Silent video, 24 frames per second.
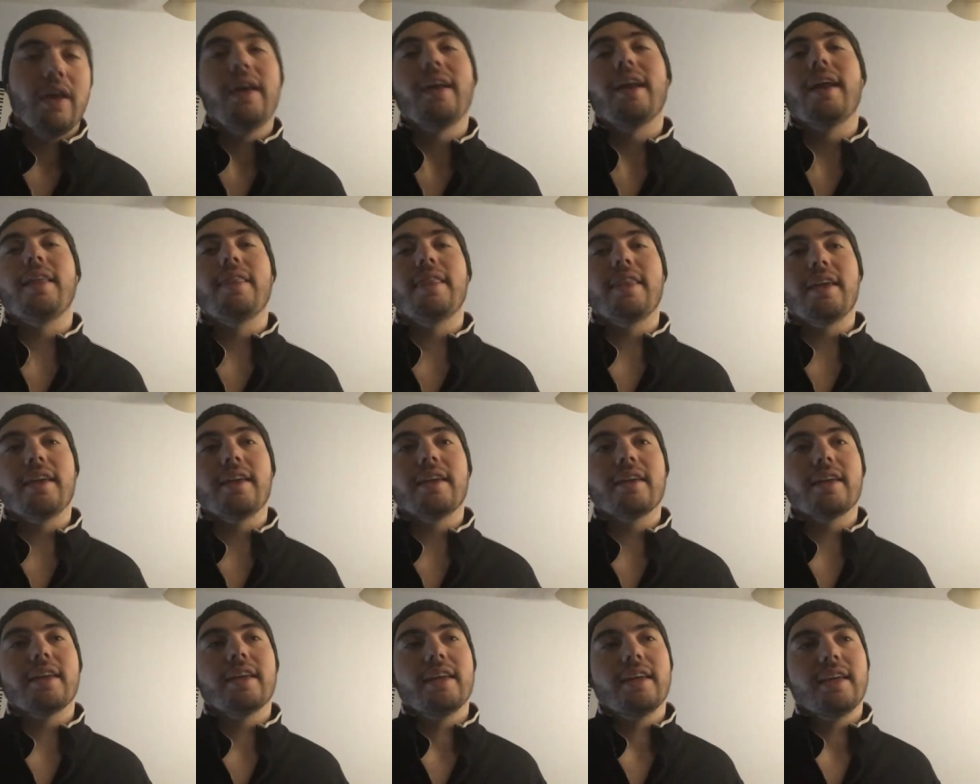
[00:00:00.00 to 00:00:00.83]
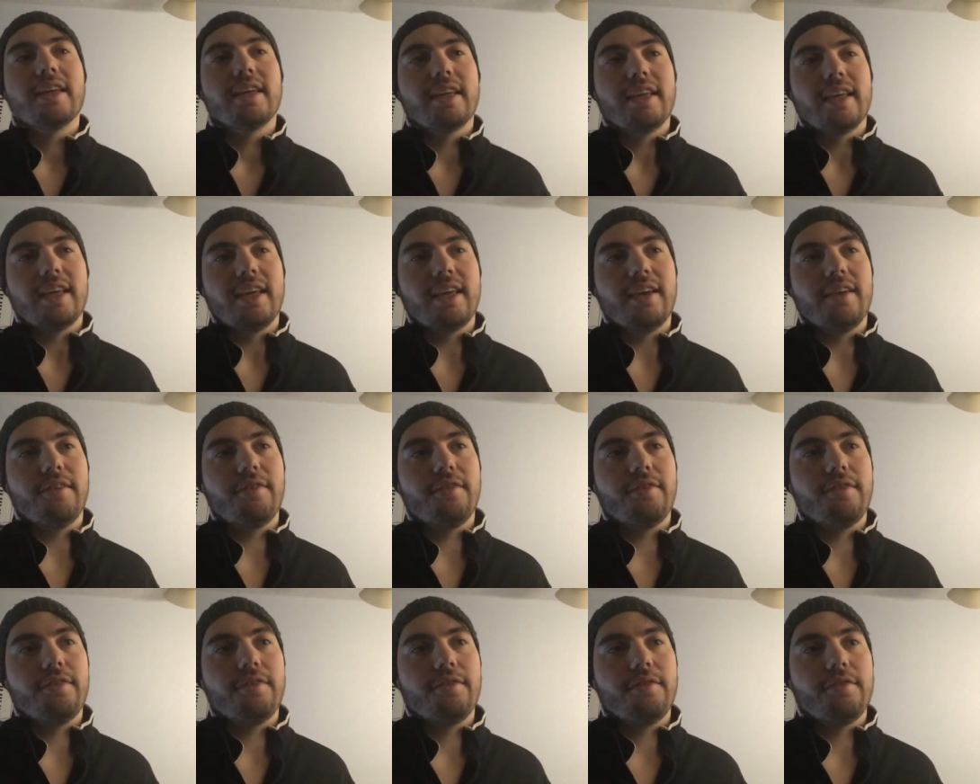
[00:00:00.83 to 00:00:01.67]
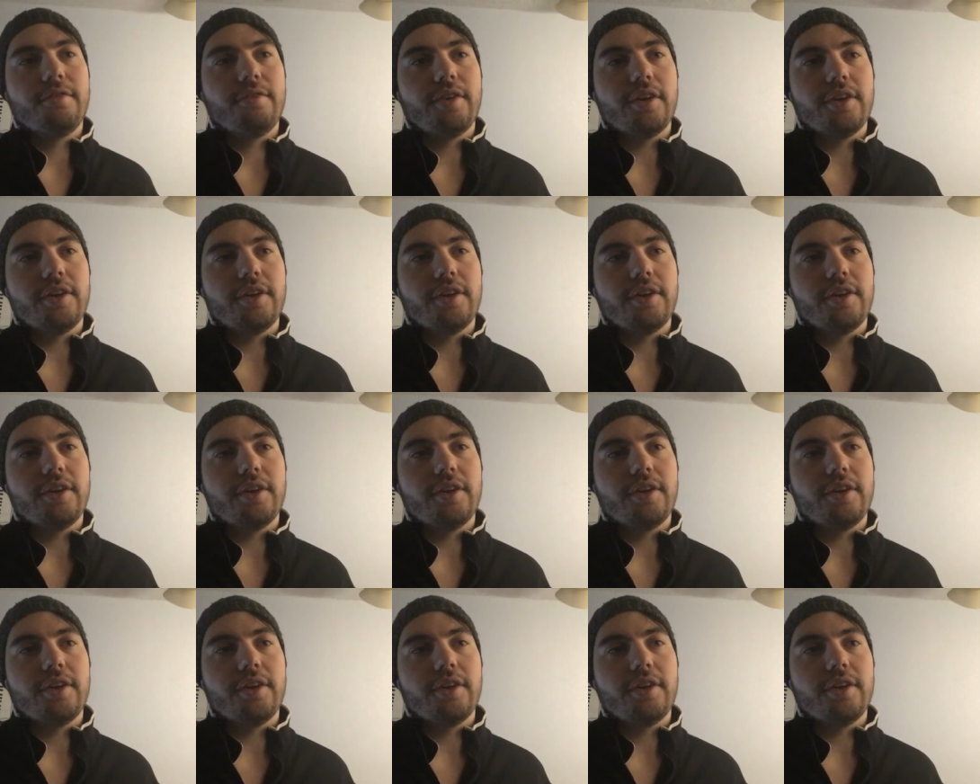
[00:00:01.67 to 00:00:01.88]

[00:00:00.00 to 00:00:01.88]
And I think if